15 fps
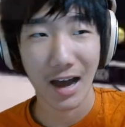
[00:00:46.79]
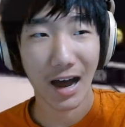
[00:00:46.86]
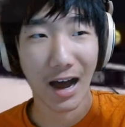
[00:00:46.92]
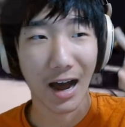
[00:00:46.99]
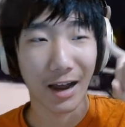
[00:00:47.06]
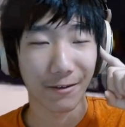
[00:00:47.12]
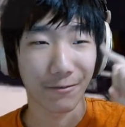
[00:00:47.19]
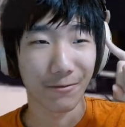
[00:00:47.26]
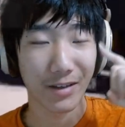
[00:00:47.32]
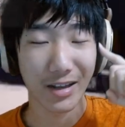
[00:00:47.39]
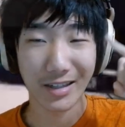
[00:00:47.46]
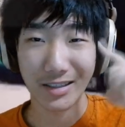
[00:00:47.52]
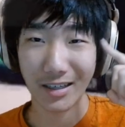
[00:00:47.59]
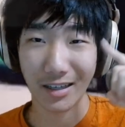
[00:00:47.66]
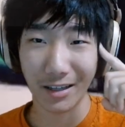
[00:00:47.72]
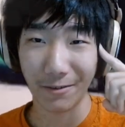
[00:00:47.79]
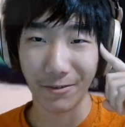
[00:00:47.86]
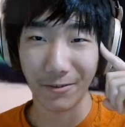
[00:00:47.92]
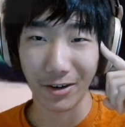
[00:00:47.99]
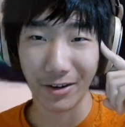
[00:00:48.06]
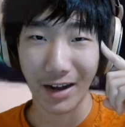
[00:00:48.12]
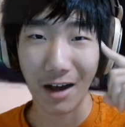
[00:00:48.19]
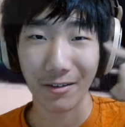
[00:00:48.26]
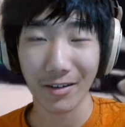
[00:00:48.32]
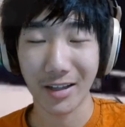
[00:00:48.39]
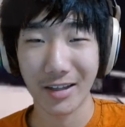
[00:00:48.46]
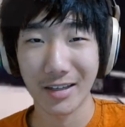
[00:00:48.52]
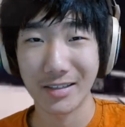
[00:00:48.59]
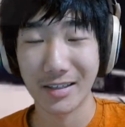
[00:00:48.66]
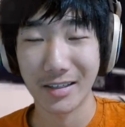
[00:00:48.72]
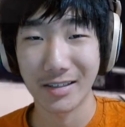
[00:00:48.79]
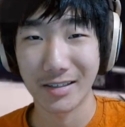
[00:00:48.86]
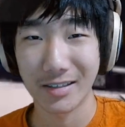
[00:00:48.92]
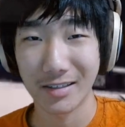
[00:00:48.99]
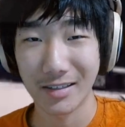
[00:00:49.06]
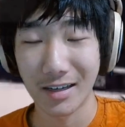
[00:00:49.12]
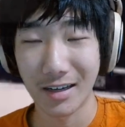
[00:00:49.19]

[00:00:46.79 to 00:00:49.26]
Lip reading: I instantly figured out that this is